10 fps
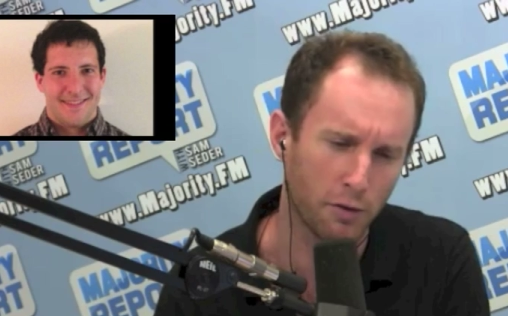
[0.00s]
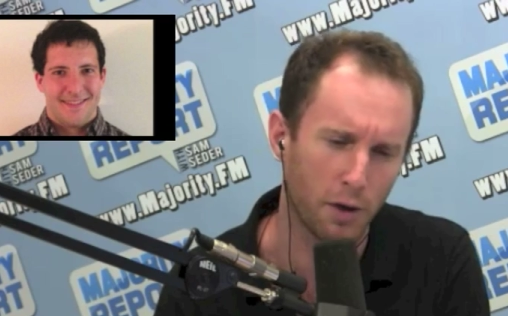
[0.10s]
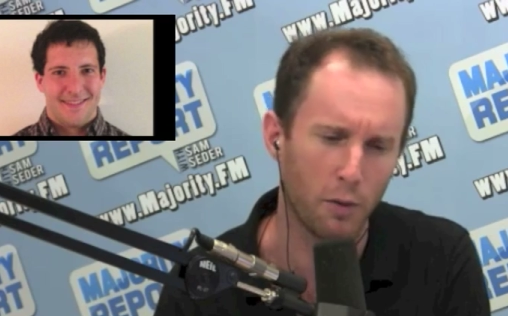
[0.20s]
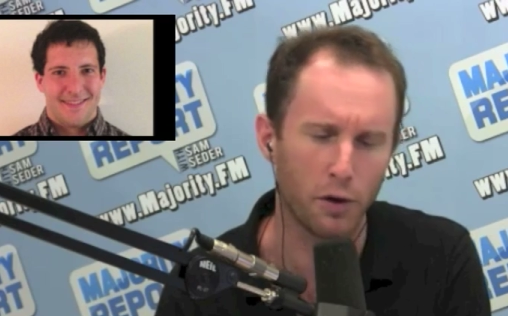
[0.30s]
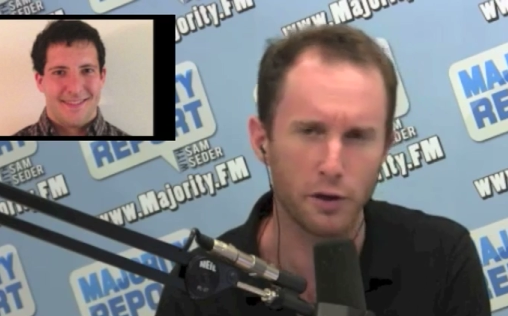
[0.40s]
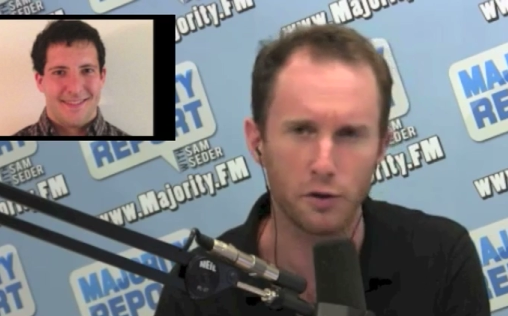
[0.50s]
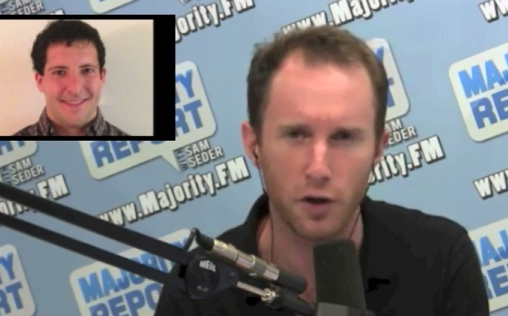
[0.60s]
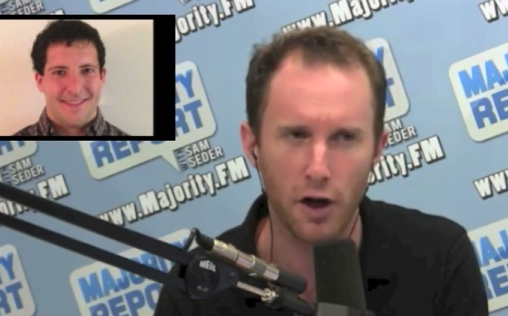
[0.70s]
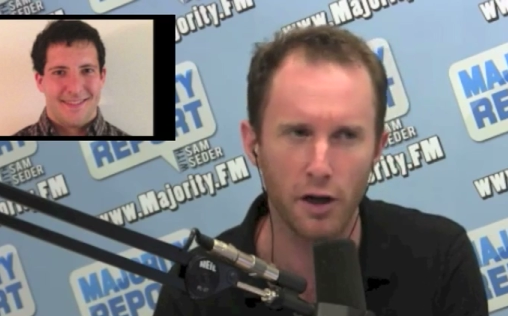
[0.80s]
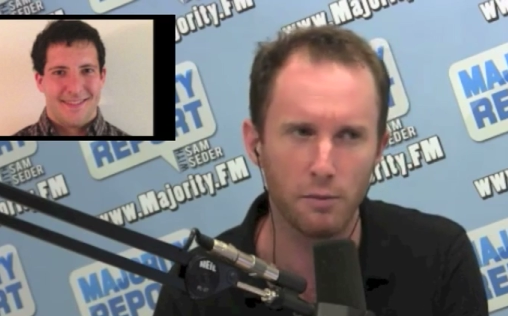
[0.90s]
Speaker 1: about what you're
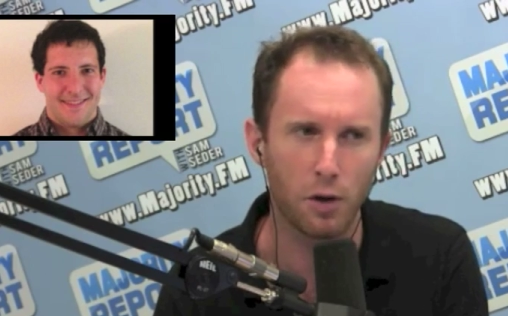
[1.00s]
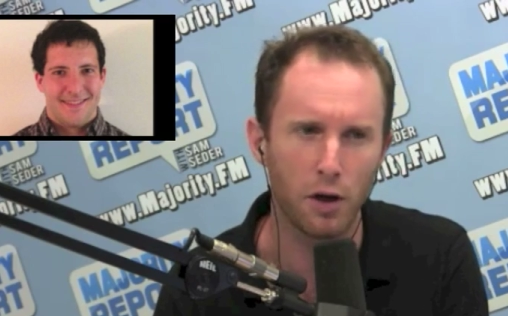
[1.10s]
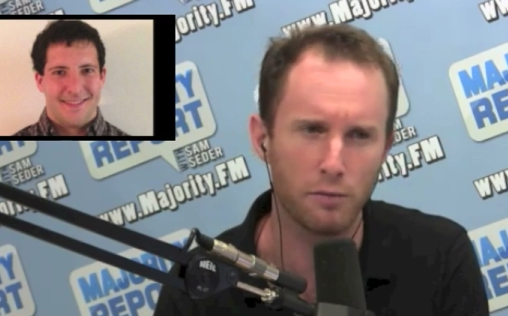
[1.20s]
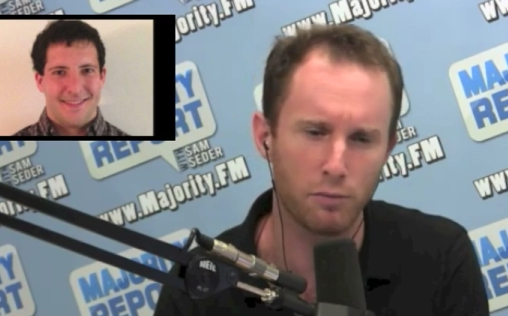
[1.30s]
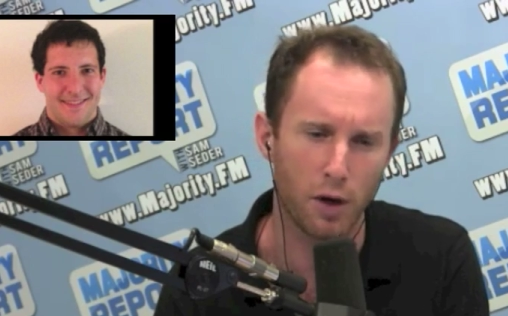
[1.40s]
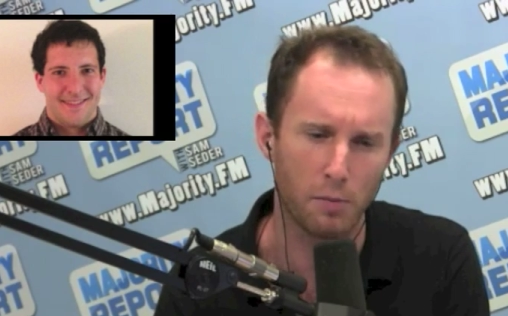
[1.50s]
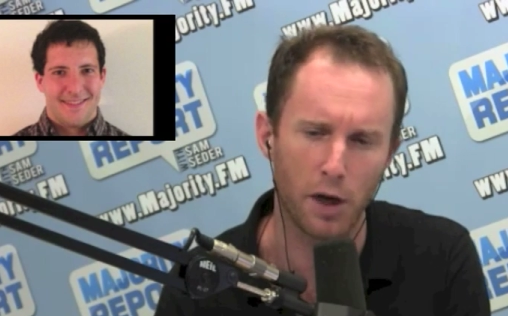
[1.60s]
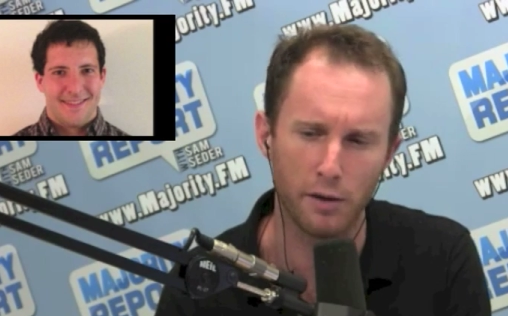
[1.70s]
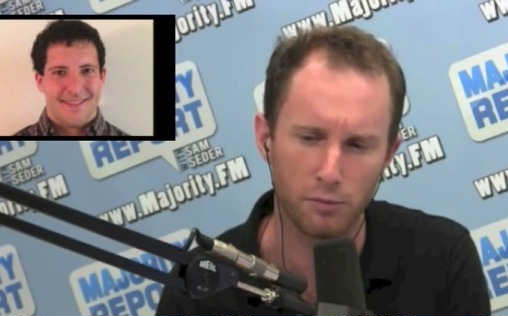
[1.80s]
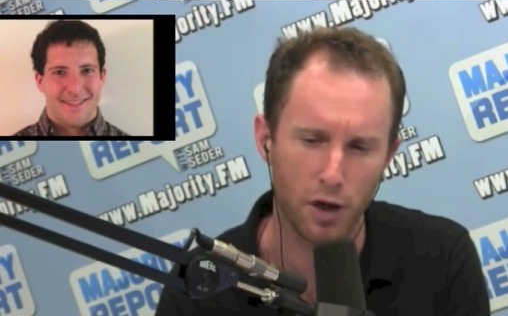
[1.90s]
saying, but I might
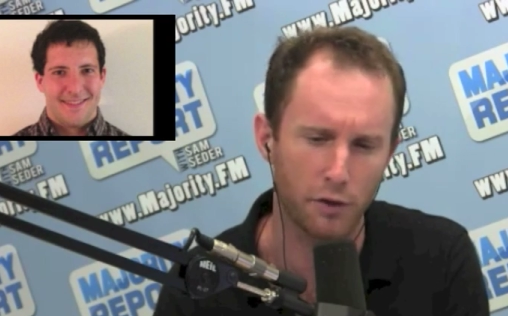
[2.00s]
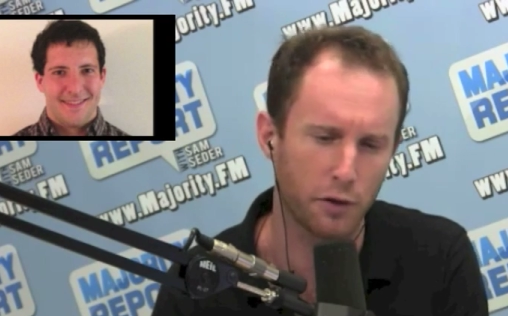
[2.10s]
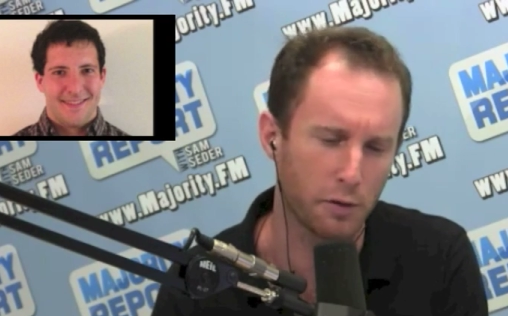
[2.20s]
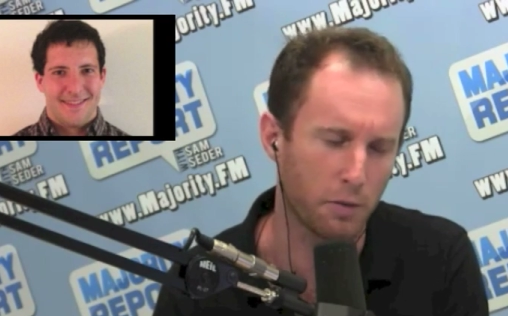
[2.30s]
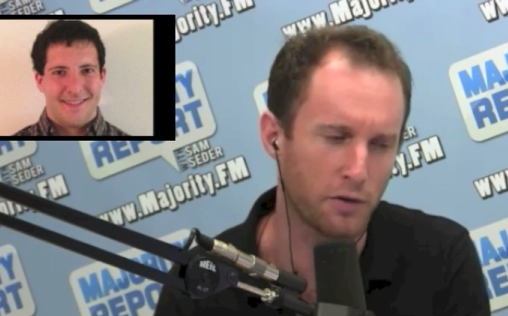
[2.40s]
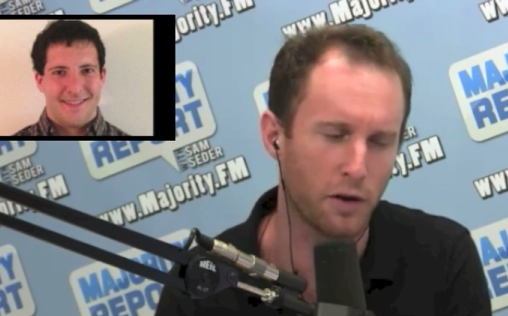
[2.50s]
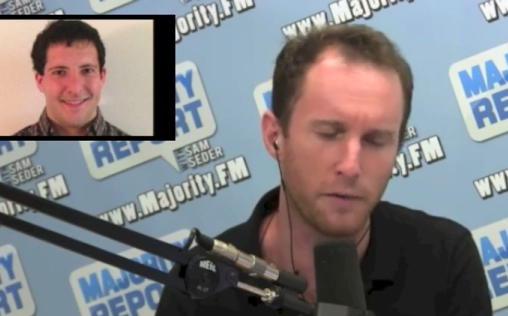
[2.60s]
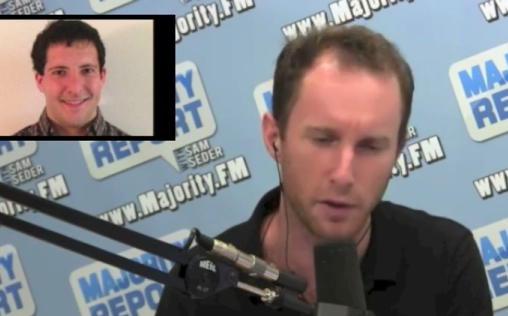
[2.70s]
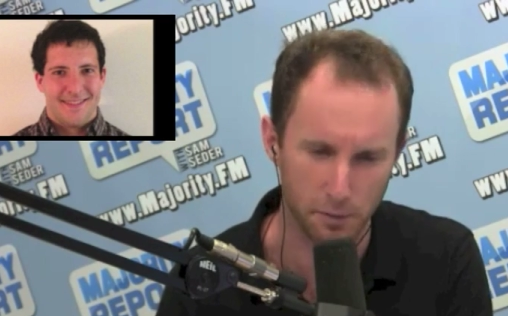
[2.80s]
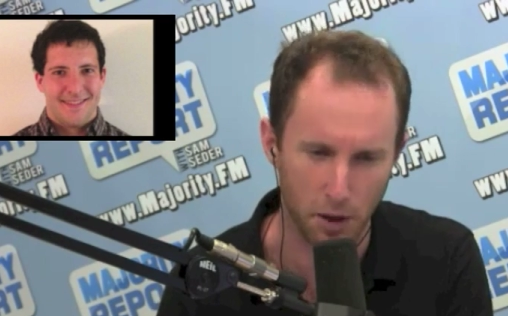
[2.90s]
contradict myself in the
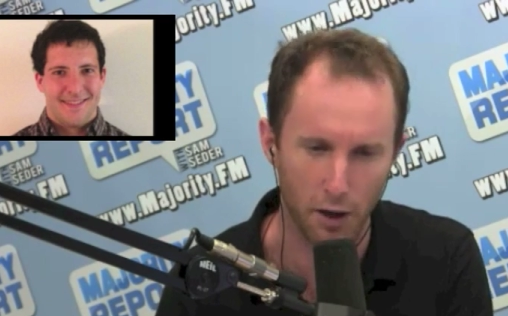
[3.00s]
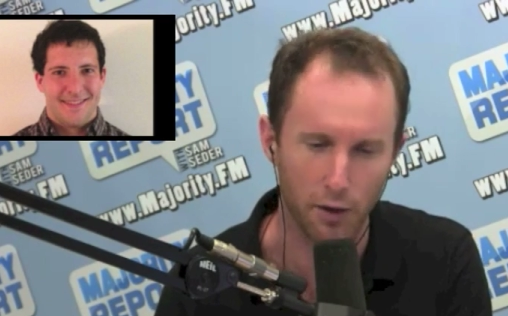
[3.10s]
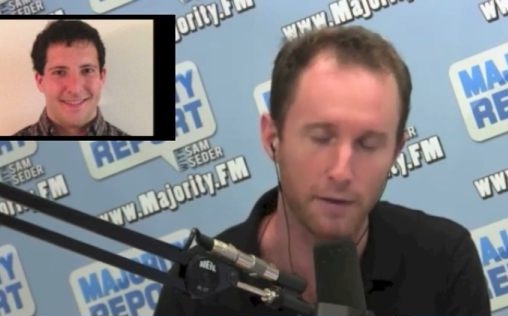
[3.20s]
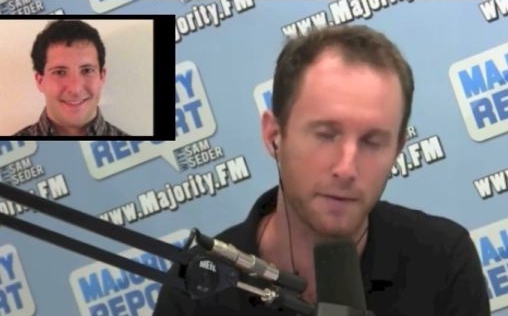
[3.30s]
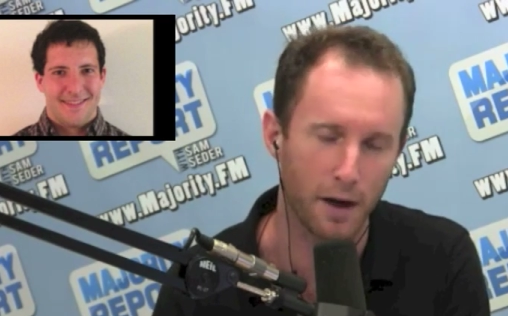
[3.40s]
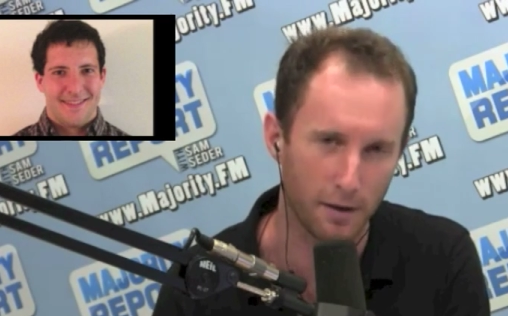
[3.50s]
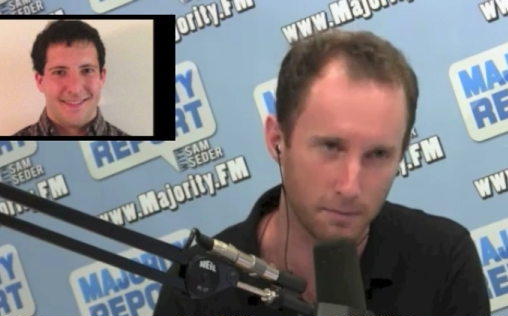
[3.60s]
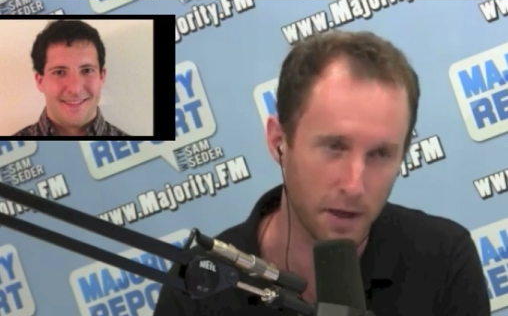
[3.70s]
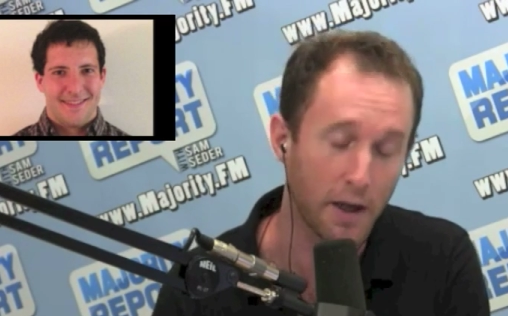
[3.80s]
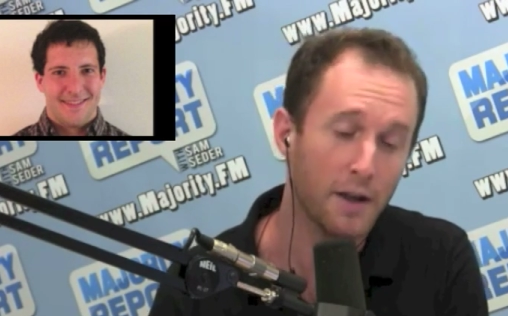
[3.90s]
next paragraph. Um,
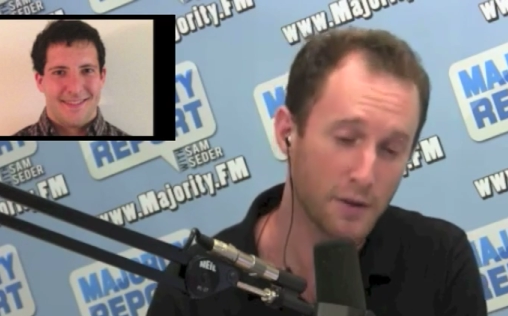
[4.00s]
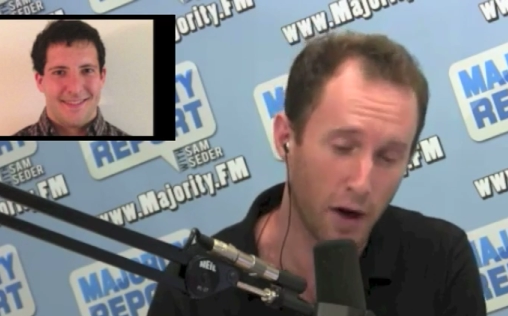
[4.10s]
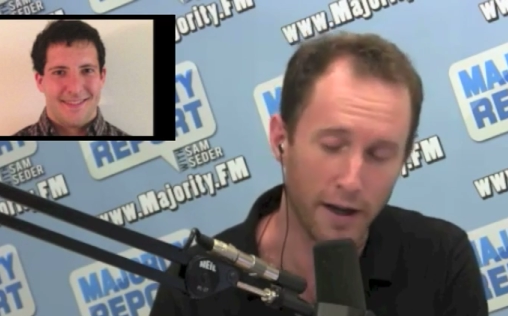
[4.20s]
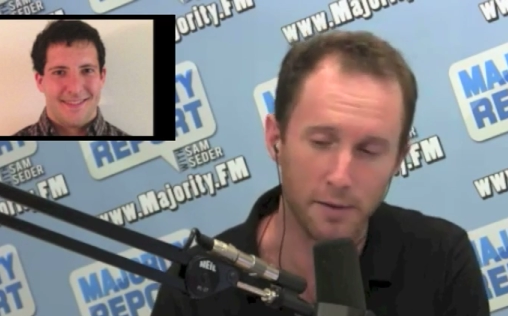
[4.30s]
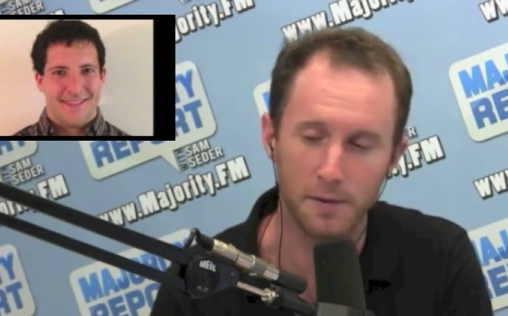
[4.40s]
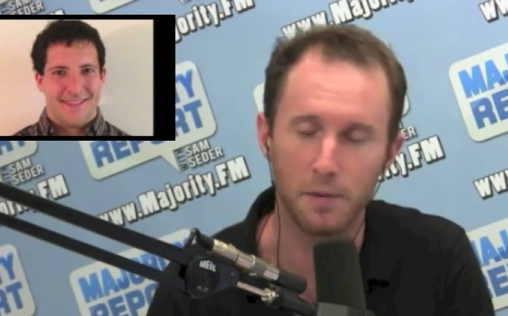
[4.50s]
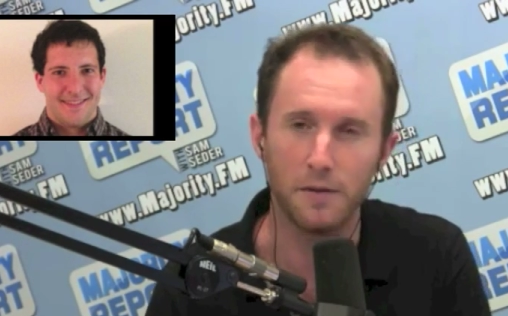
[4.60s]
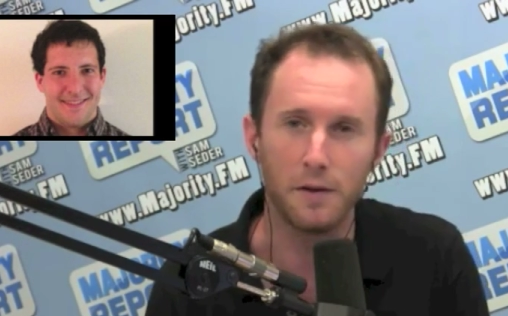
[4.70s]
sorry, that was a bit of an